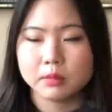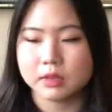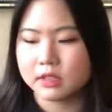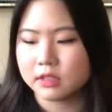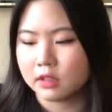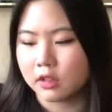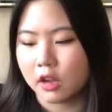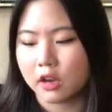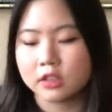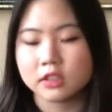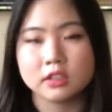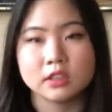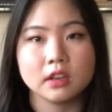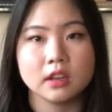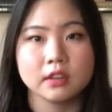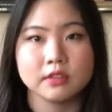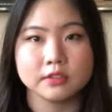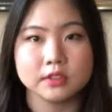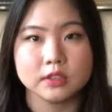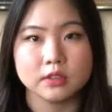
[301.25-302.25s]
is large
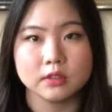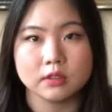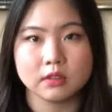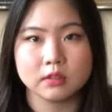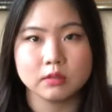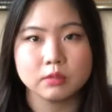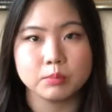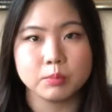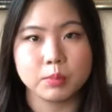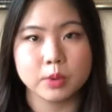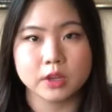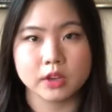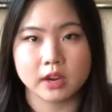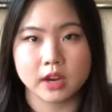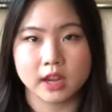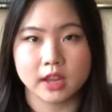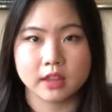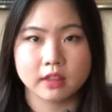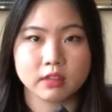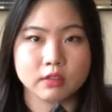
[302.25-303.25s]
enough to put your
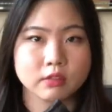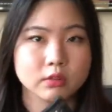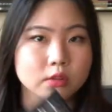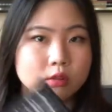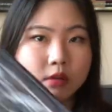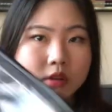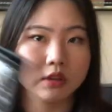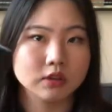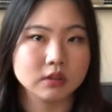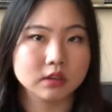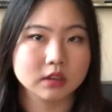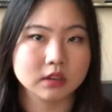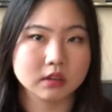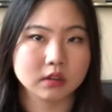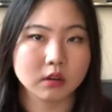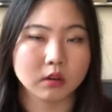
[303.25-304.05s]
hand through, and you can